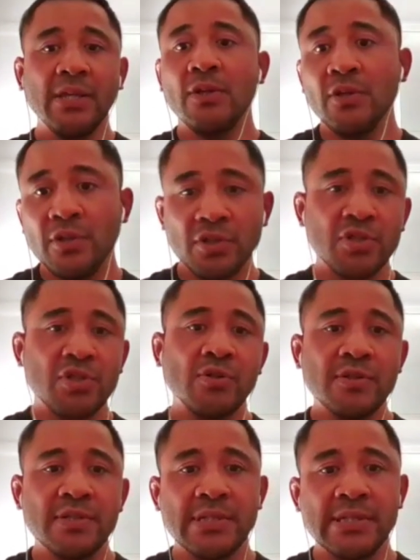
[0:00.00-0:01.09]
You learn
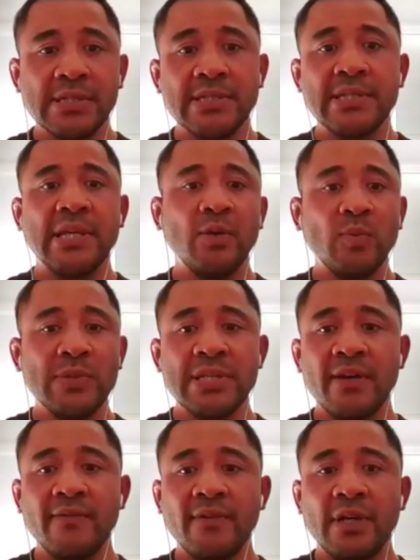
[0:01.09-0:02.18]
insurances,
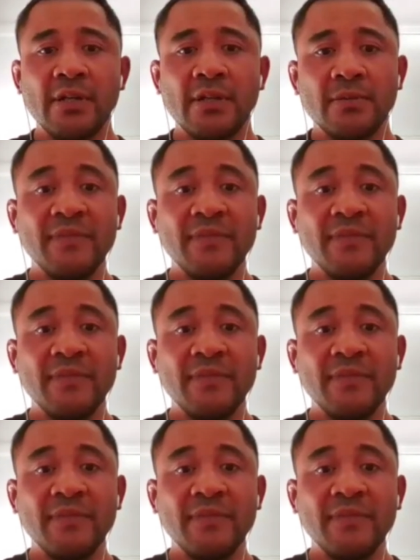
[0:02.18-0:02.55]
KiwiSaver,